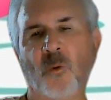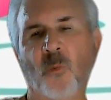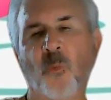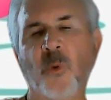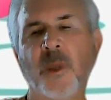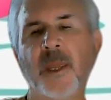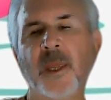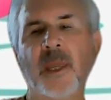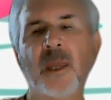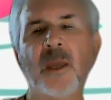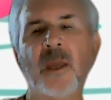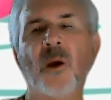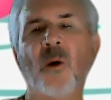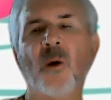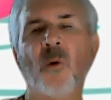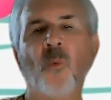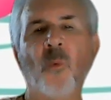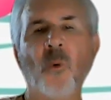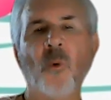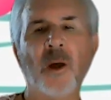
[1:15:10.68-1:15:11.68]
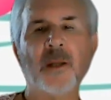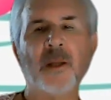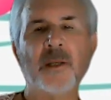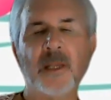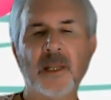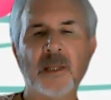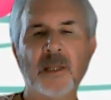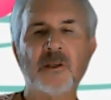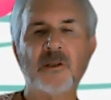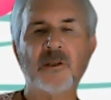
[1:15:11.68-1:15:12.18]
We want
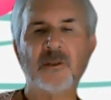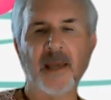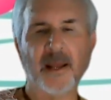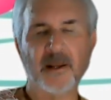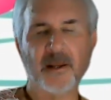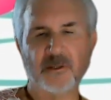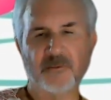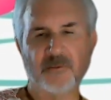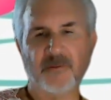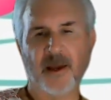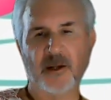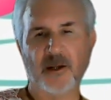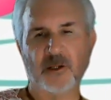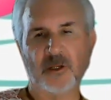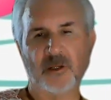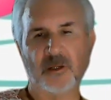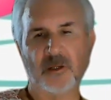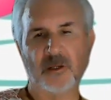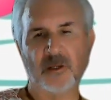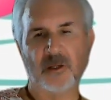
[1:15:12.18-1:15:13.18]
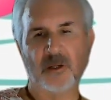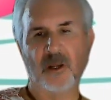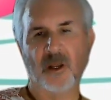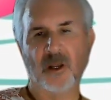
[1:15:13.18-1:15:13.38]
his satisfaction.